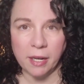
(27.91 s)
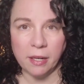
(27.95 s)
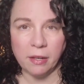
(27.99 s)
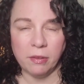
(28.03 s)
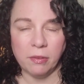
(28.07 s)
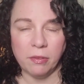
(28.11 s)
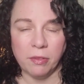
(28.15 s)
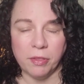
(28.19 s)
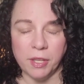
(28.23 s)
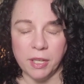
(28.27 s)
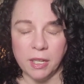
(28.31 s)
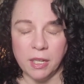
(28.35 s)

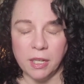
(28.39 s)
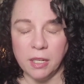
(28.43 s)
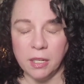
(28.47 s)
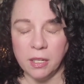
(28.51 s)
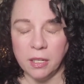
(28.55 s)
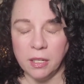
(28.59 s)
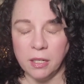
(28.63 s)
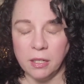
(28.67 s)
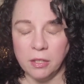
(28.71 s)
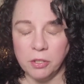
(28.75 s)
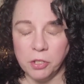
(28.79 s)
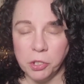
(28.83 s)
the
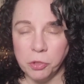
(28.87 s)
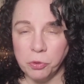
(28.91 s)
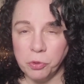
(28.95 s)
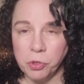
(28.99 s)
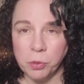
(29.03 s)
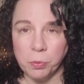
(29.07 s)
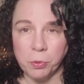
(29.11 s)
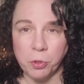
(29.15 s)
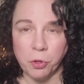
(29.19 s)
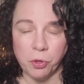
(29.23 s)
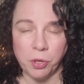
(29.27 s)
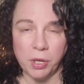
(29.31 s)
YouTube
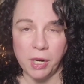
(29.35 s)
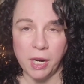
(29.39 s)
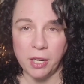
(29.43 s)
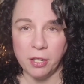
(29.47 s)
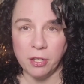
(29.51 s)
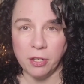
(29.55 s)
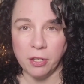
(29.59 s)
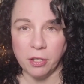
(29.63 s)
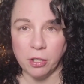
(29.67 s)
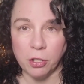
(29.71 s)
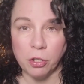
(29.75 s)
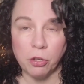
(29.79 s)

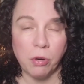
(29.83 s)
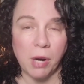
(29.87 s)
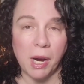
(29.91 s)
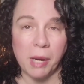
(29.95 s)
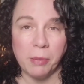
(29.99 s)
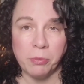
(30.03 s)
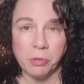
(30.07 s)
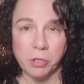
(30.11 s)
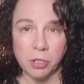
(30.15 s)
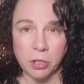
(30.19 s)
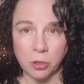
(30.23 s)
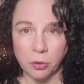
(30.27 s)
creator Crime
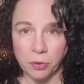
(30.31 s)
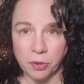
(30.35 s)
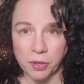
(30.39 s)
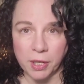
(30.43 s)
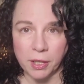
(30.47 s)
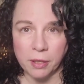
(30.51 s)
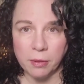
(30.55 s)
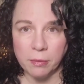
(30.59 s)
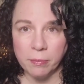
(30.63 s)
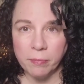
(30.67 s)
Sleuthing.